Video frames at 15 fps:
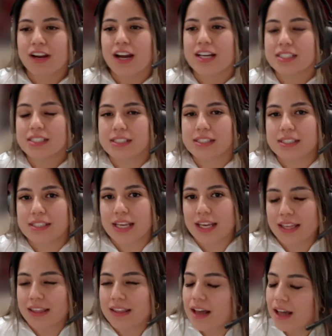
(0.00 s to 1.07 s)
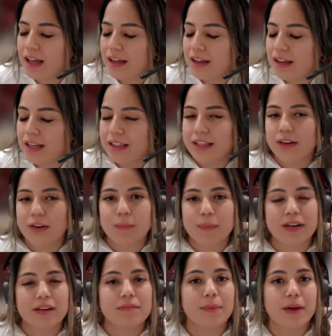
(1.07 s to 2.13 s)
forgot to say a little
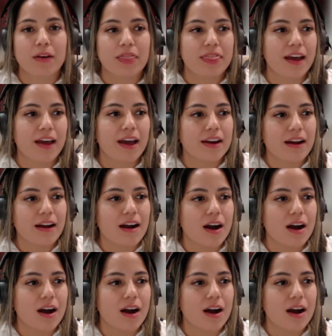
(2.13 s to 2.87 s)
bit about that.